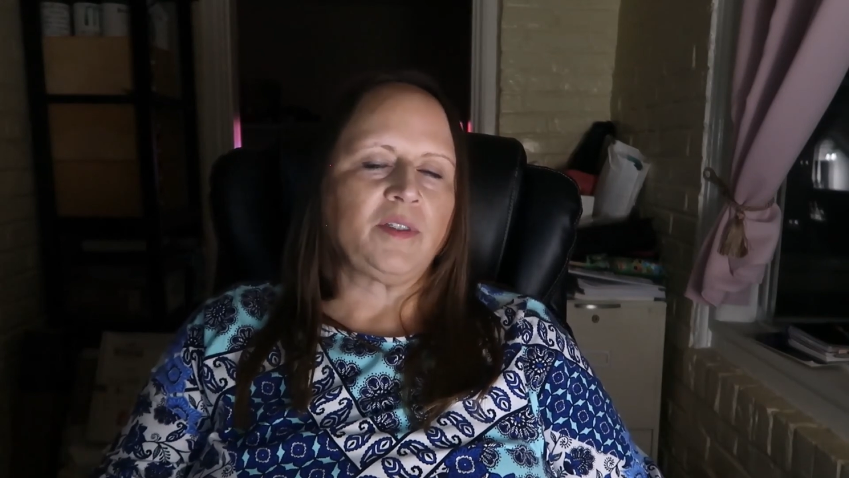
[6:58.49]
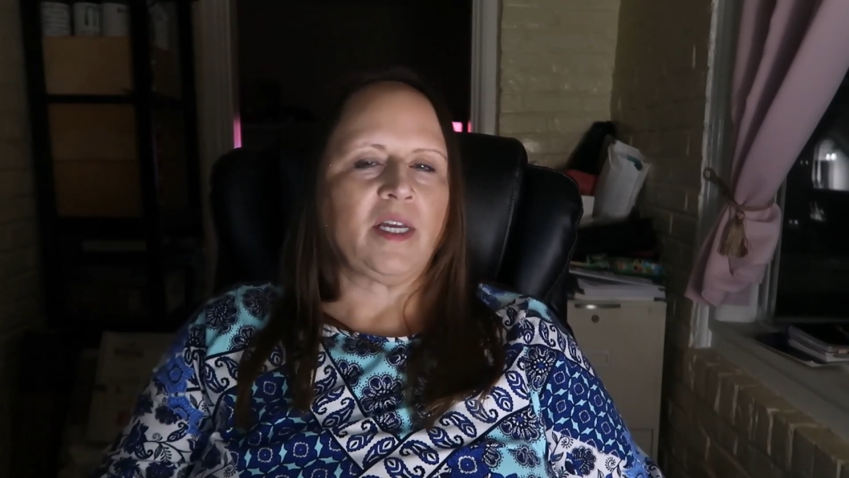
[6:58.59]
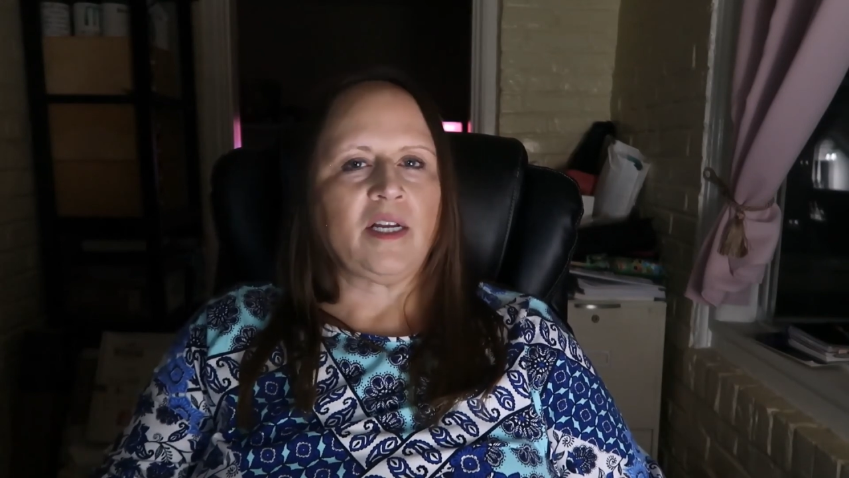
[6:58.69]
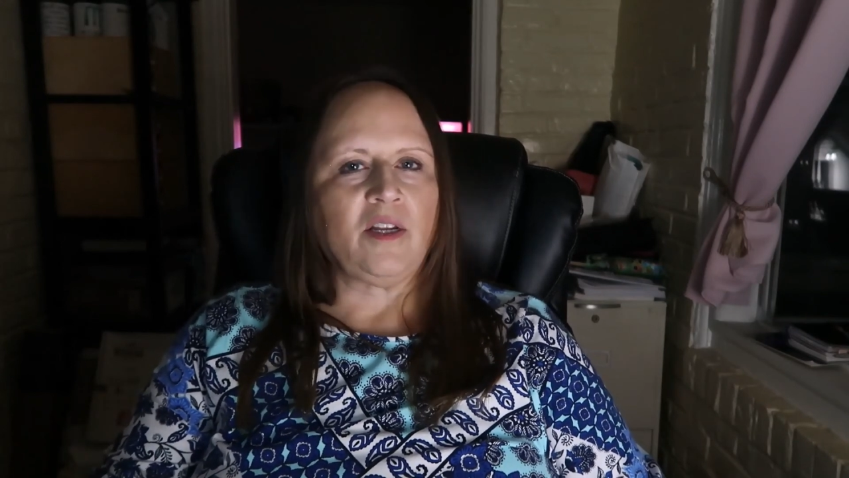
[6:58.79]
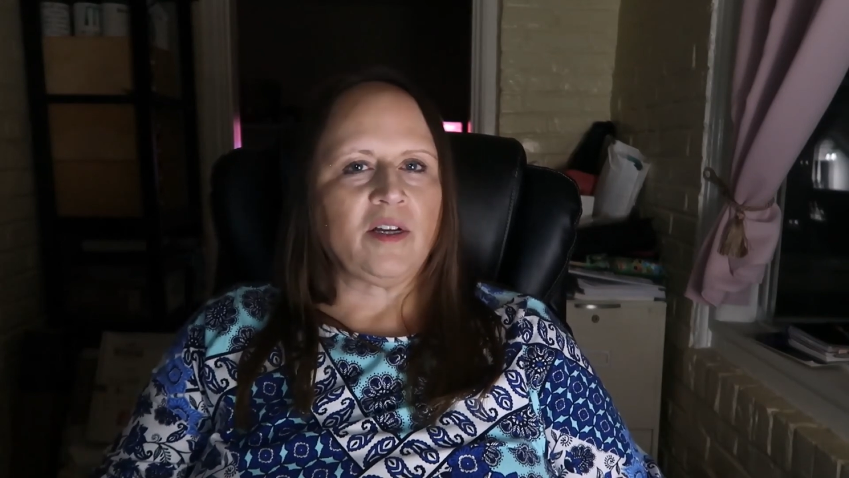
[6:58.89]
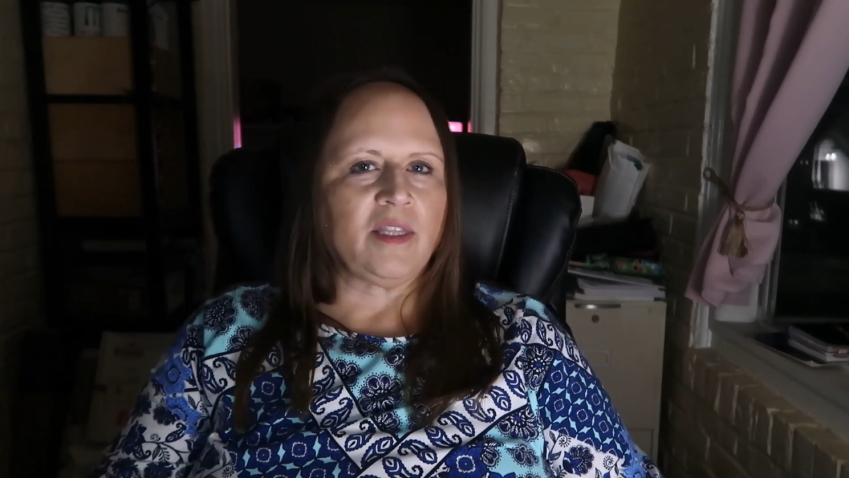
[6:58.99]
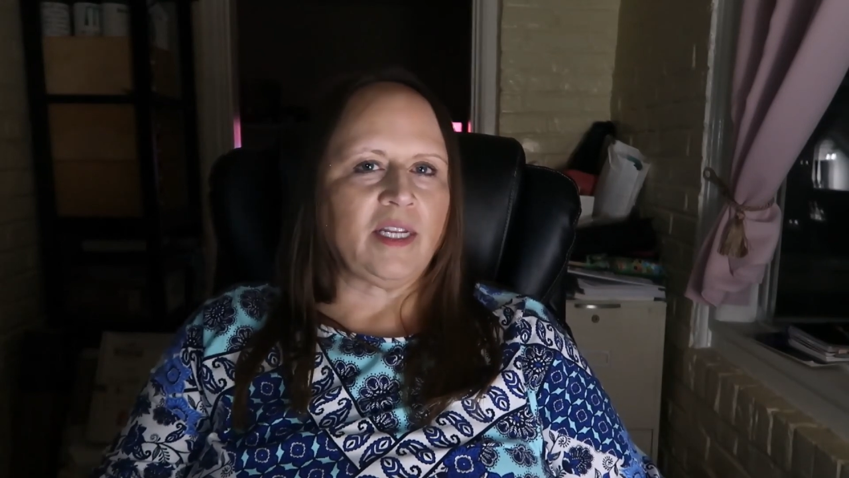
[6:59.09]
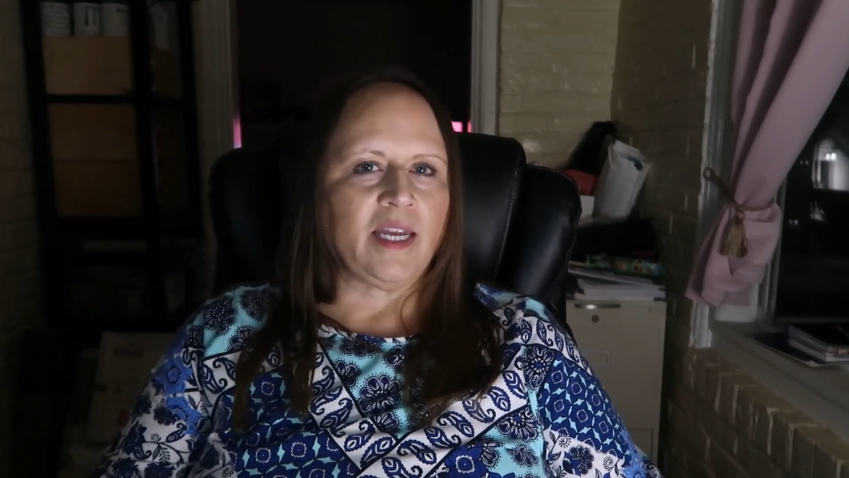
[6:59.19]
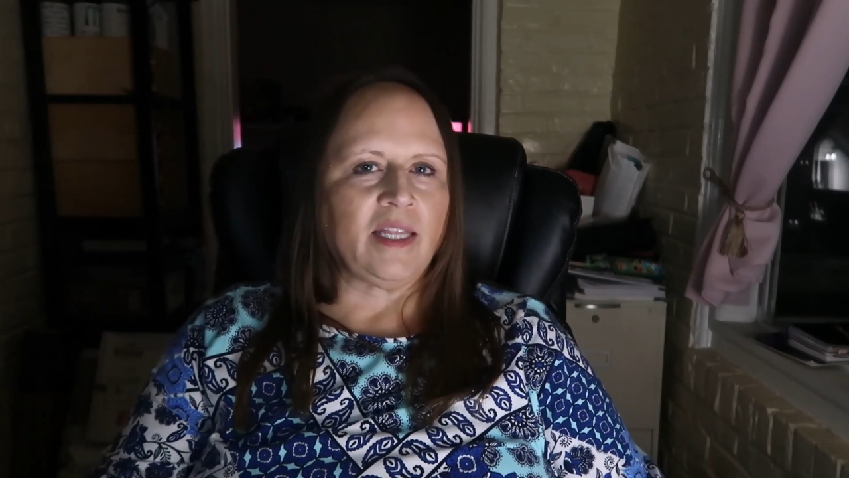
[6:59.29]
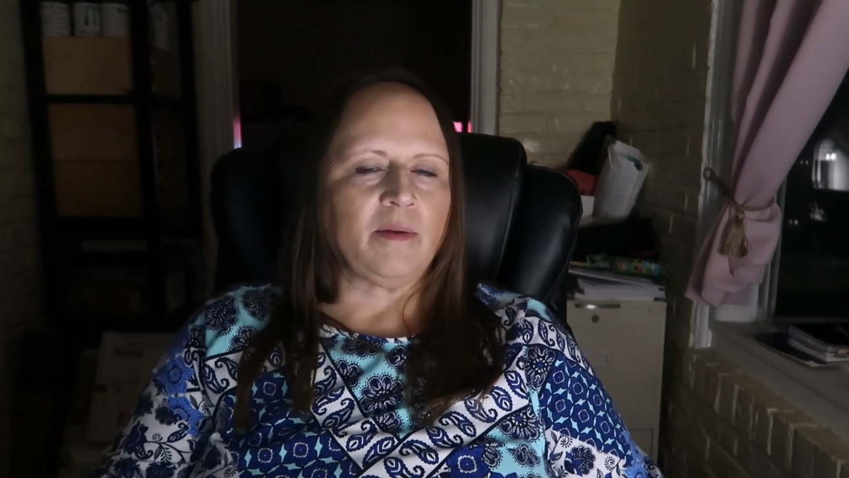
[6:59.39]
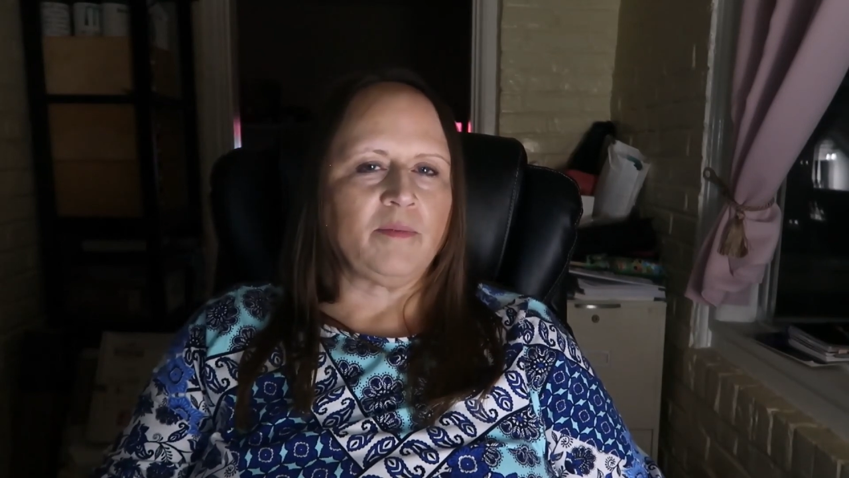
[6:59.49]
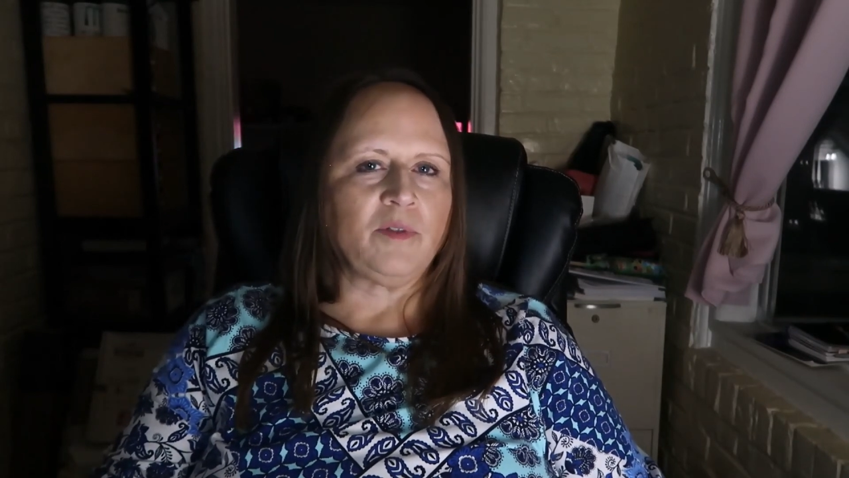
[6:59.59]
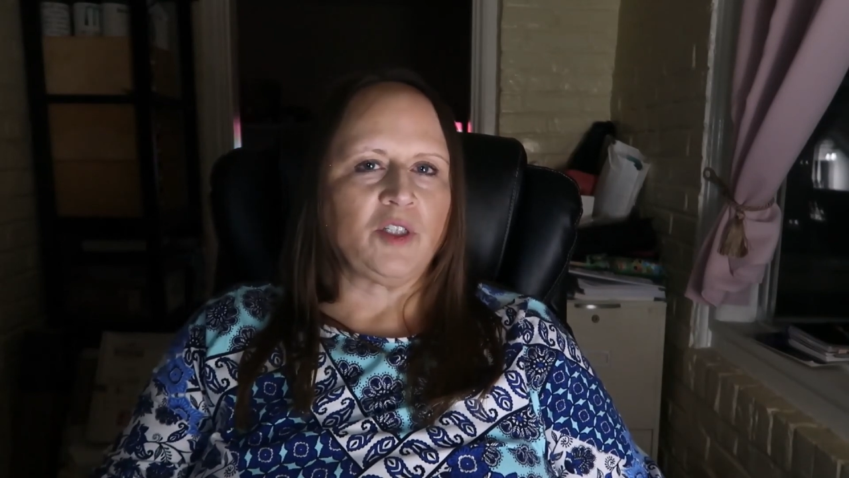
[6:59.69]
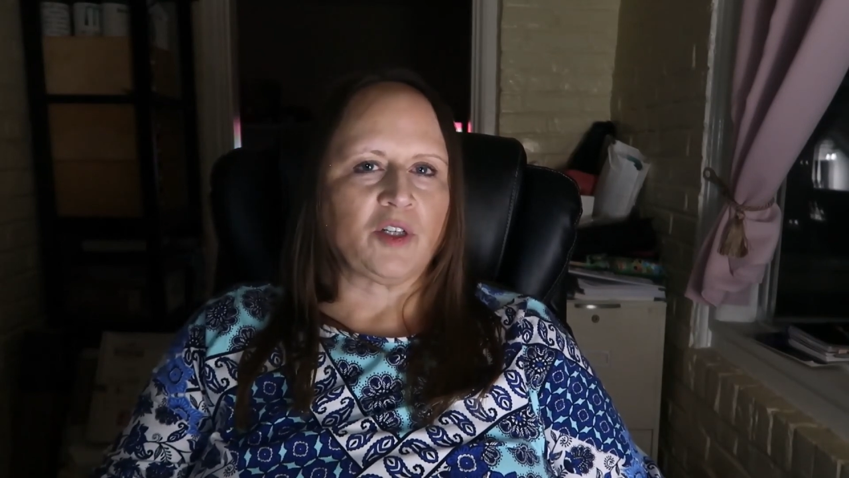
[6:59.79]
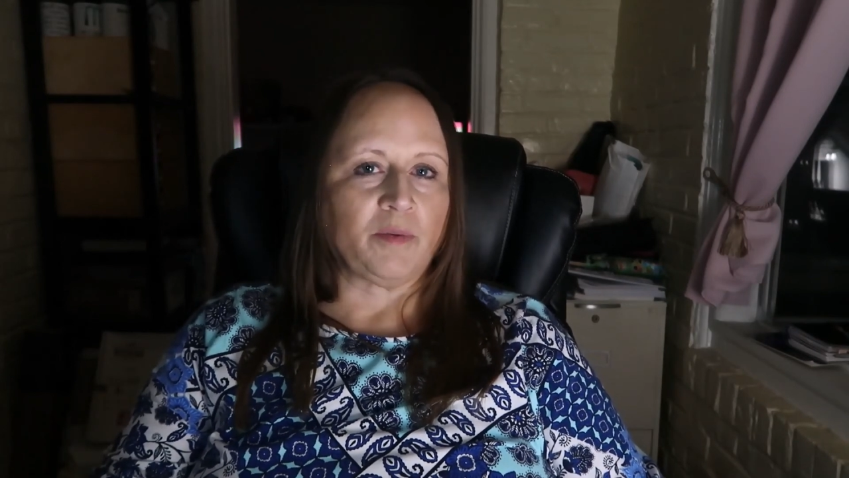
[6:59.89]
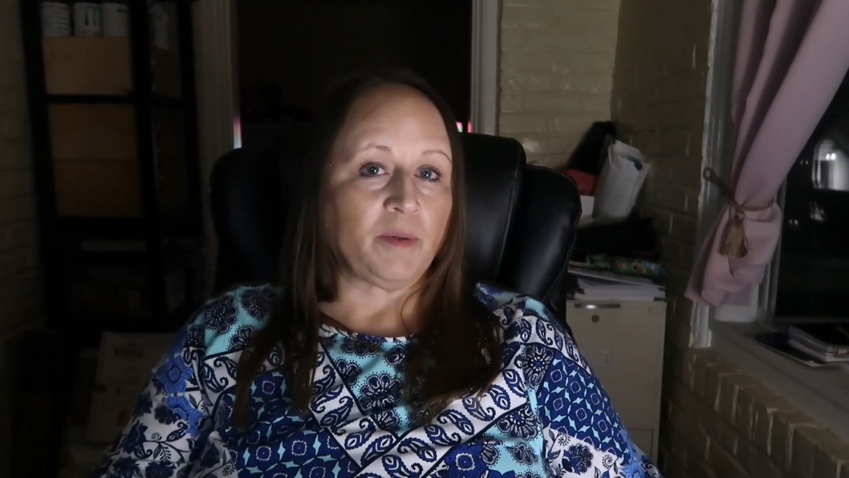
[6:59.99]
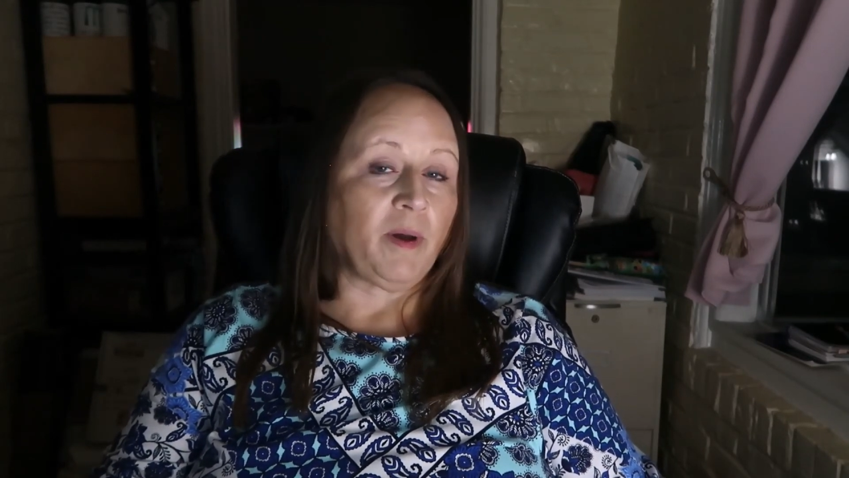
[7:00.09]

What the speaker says: take a look at the link in the description